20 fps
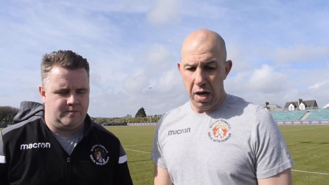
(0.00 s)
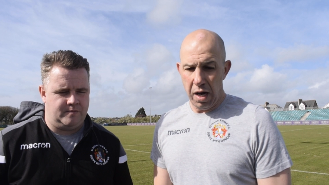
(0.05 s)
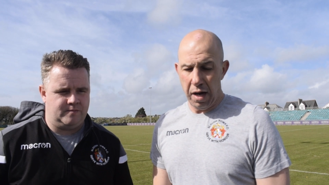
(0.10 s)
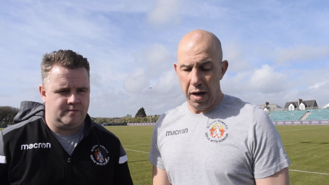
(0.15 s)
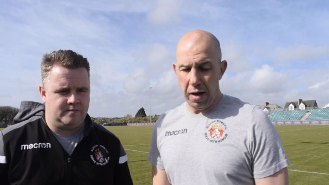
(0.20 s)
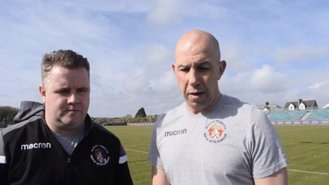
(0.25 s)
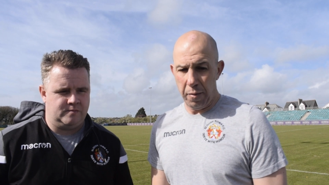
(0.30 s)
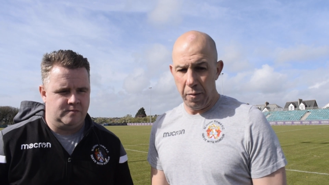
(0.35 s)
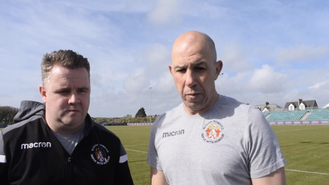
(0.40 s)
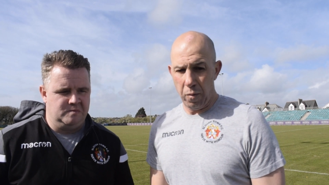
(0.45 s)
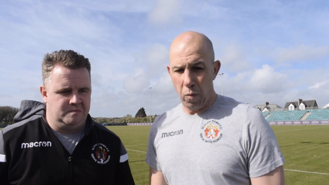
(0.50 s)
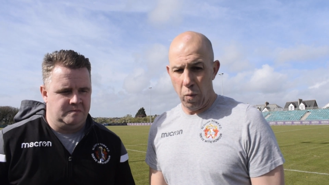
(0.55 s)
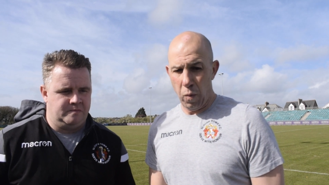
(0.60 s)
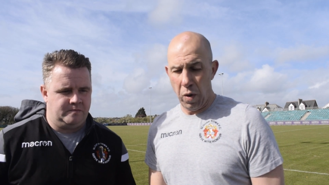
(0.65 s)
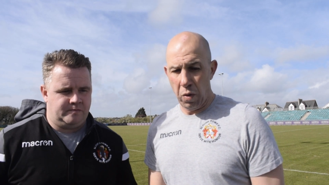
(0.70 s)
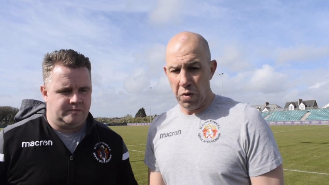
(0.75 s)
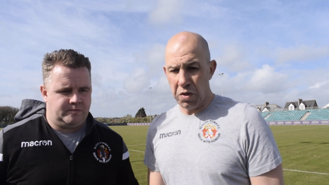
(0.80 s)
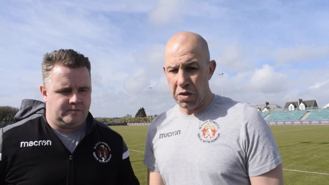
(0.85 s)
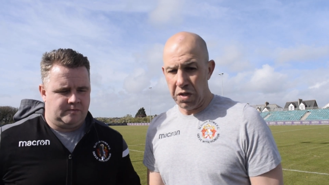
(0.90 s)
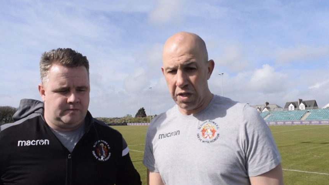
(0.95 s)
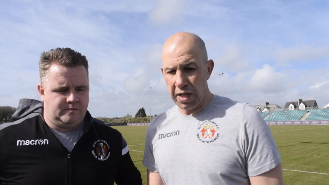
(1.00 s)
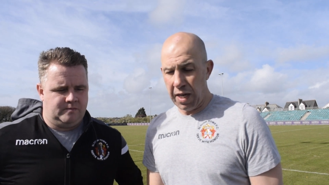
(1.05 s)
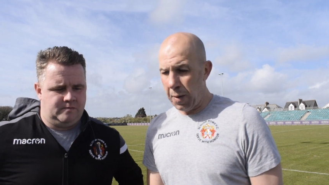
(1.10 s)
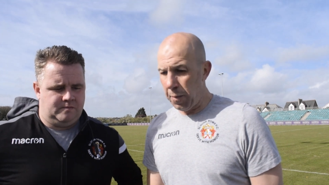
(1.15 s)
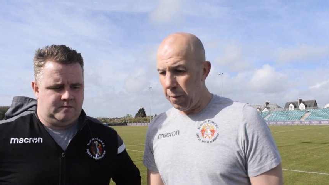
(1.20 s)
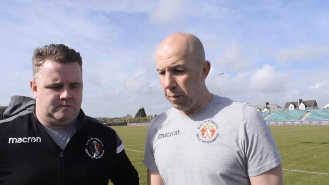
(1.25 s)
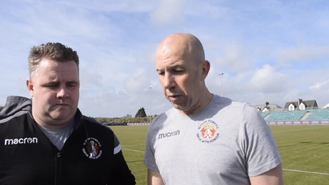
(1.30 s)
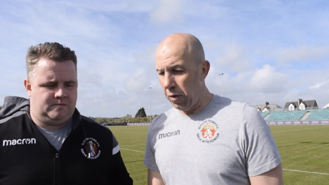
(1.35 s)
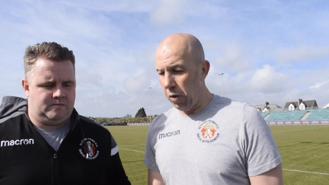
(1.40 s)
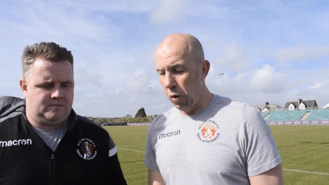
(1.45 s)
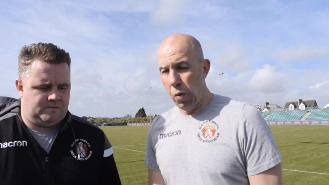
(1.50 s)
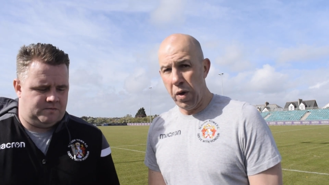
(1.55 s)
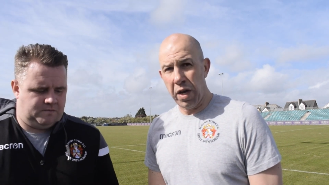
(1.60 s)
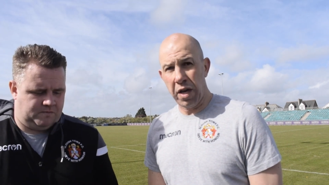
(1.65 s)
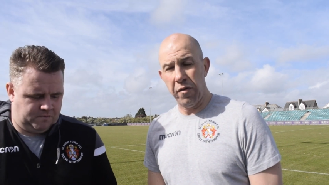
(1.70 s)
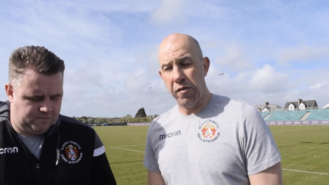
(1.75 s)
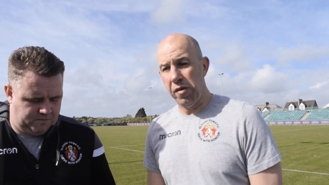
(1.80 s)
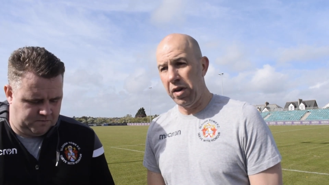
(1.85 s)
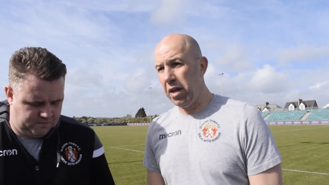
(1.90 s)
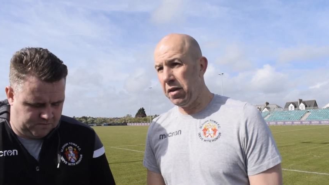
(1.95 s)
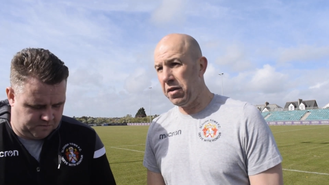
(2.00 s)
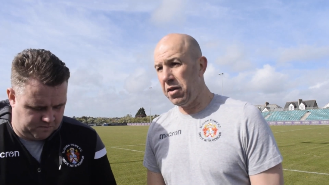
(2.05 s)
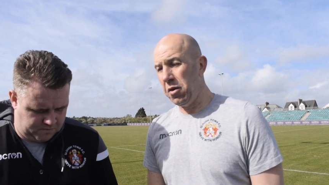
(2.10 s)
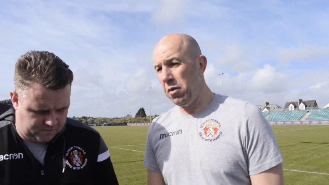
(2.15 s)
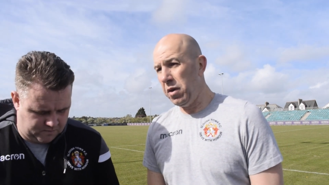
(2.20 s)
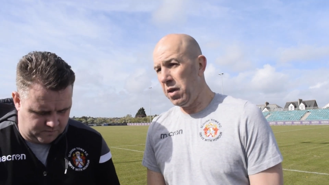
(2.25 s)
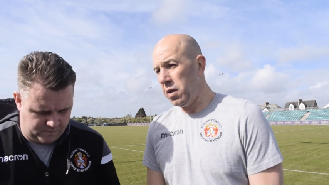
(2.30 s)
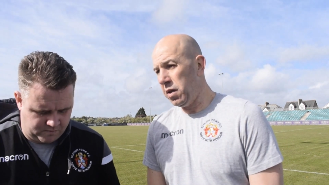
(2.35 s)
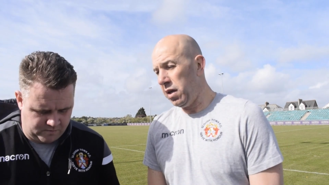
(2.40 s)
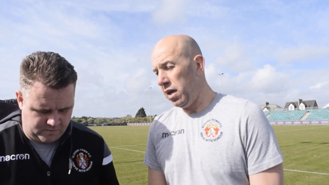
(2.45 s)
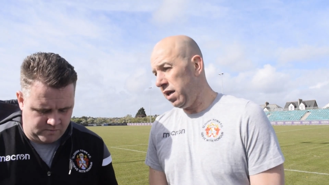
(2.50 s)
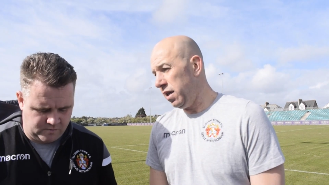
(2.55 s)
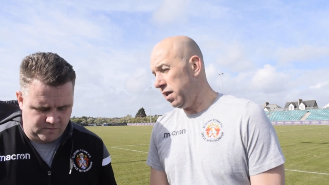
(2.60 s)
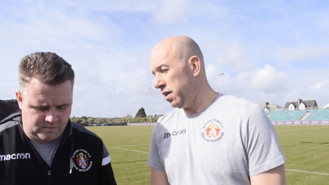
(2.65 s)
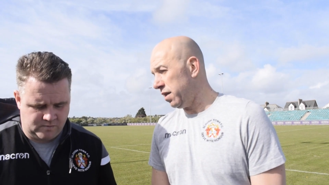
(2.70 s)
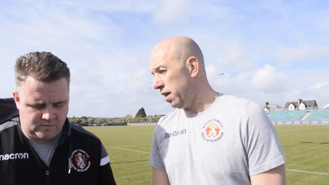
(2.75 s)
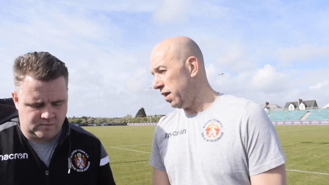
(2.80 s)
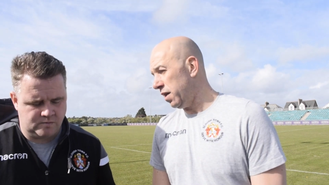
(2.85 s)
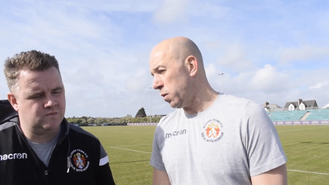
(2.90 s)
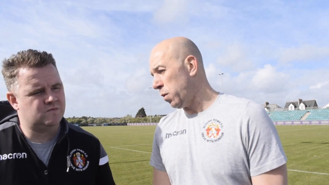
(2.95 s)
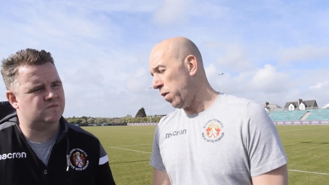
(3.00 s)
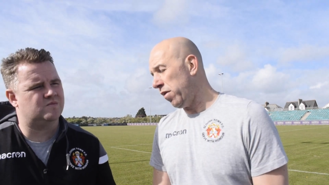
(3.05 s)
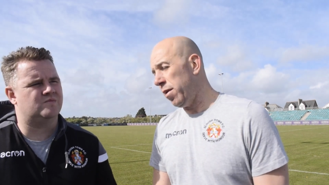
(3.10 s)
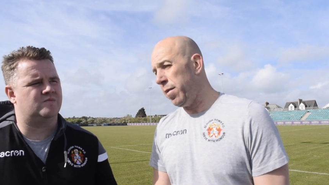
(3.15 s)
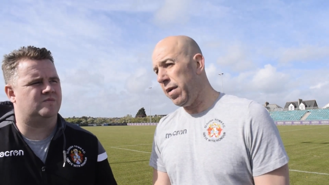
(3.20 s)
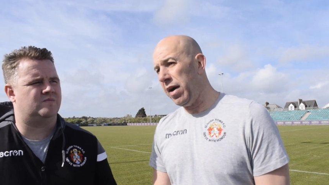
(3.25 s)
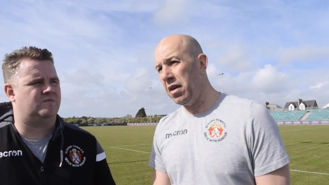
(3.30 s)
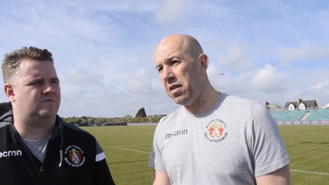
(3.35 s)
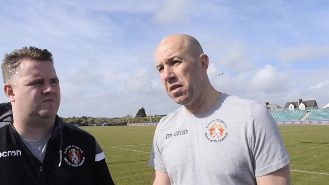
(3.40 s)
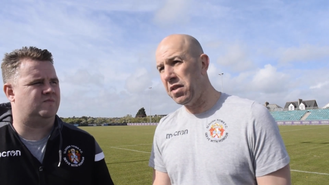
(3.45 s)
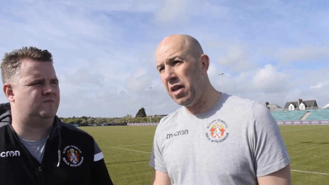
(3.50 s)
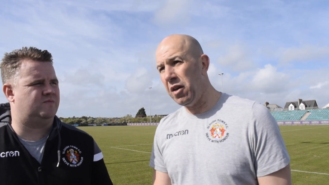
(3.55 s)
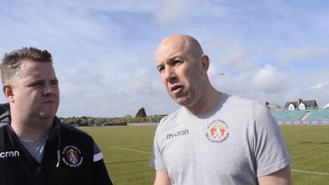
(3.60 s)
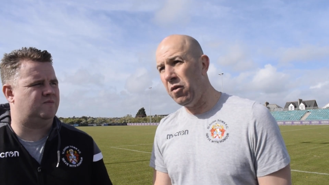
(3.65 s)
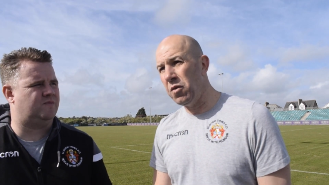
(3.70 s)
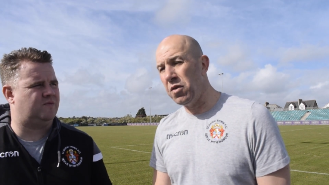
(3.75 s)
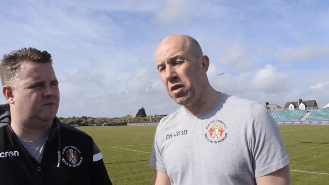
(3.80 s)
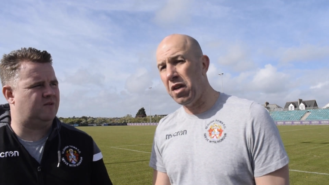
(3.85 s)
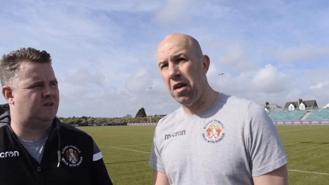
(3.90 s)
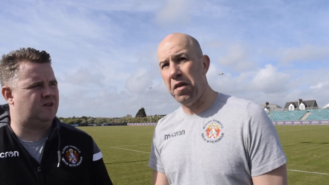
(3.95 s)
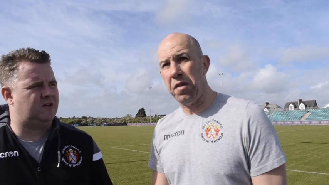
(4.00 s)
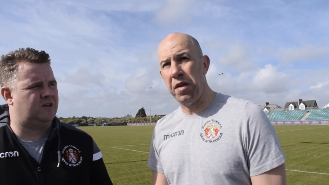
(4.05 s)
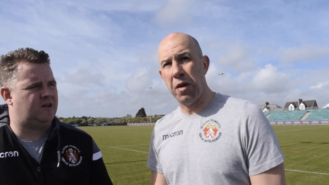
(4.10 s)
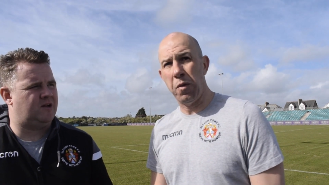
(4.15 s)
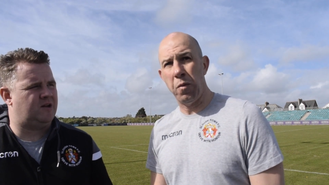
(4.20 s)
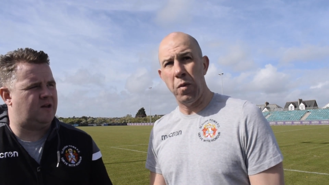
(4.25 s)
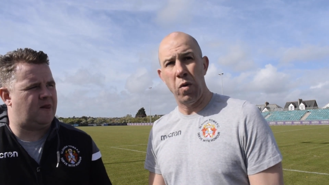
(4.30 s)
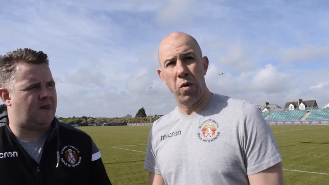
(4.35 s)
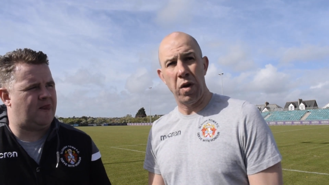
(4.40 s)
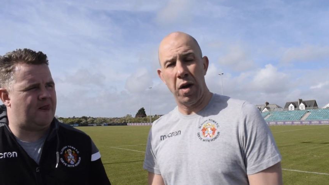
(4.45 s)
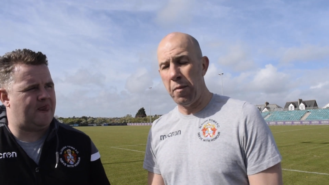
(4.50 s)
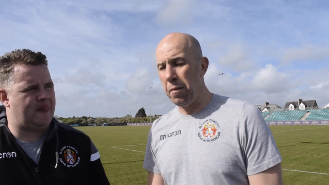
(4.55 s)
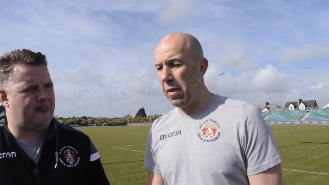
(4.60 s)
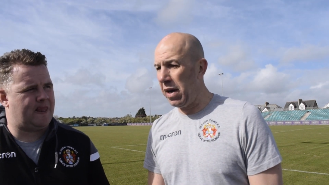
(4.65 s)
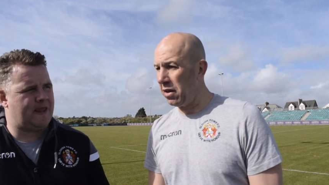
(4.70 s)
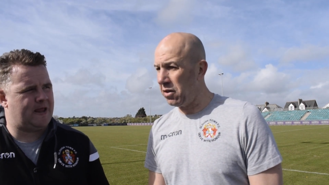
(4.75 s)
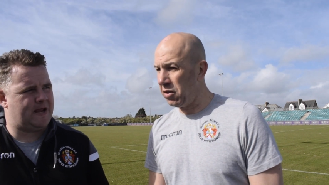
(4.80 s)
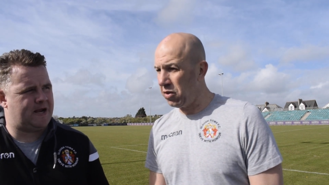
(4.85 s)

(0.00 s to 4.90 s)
Speaker 1: um, we'll just keep all we can really do is, is, is worry about ourselves, and I think we'll come back